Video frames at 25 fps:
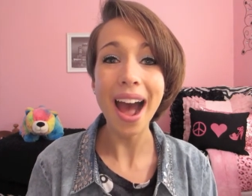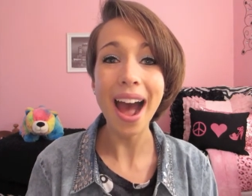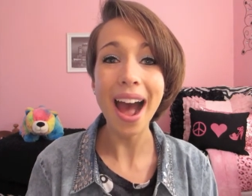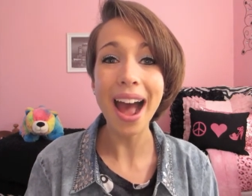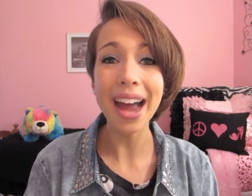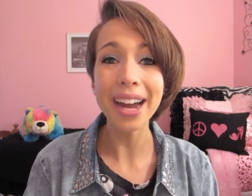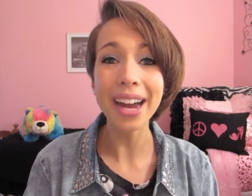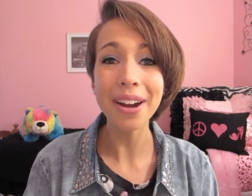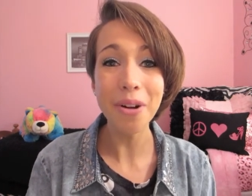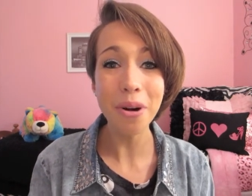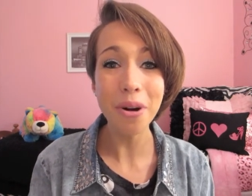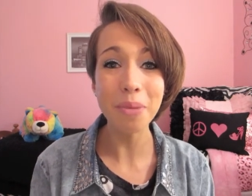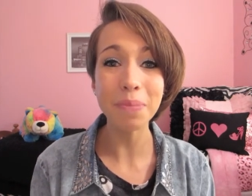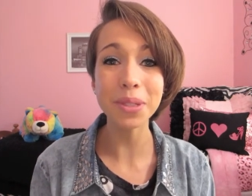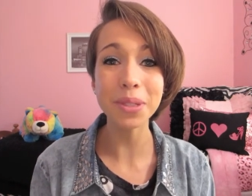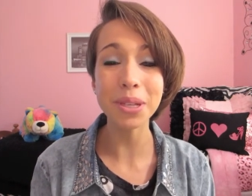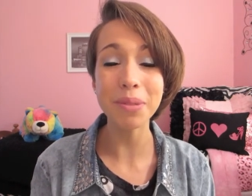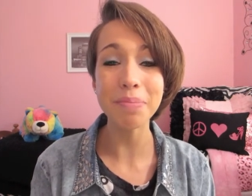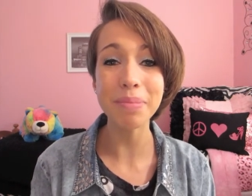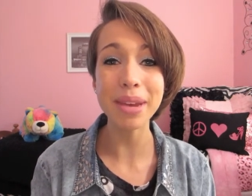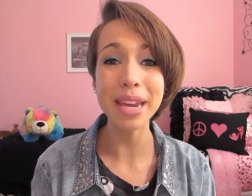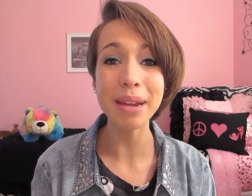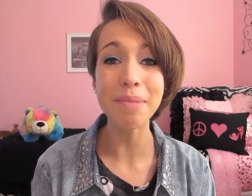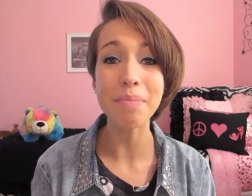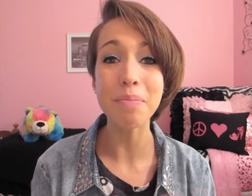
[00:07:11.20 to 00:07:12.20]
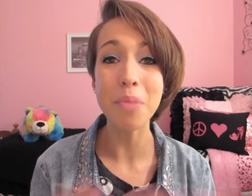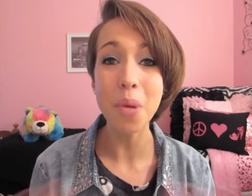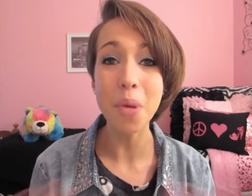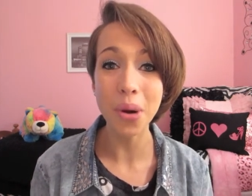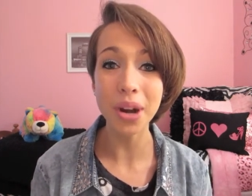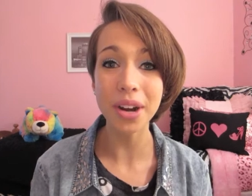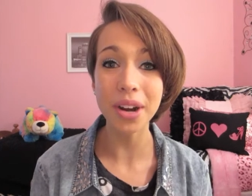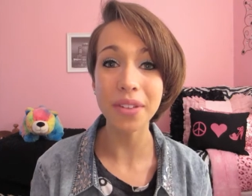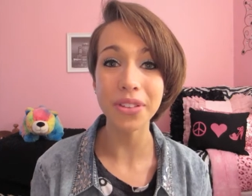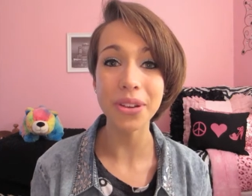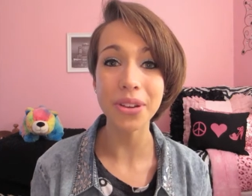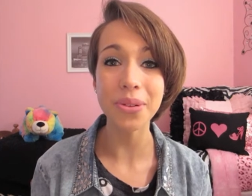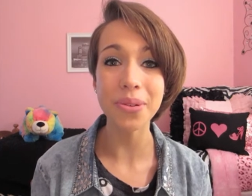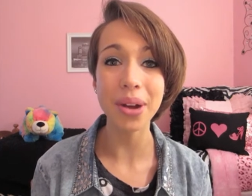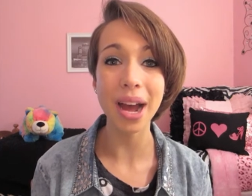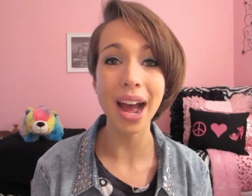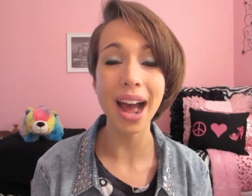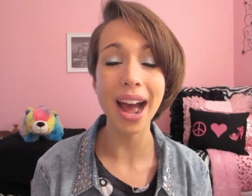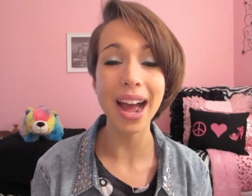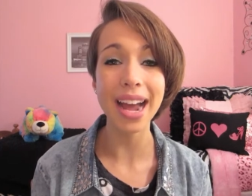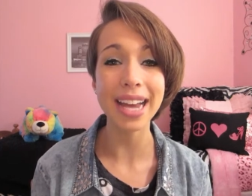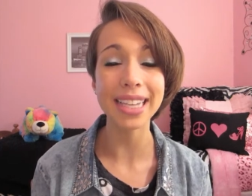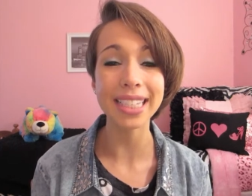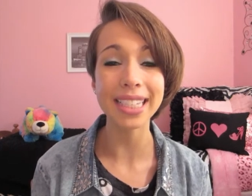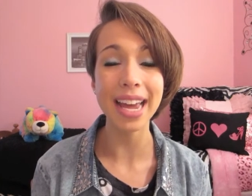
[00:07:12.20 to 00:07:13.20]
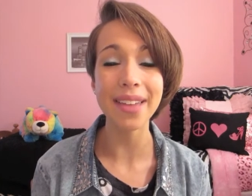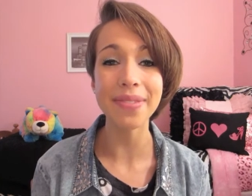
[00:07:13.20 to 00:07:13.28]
I hope to meet more of you guys.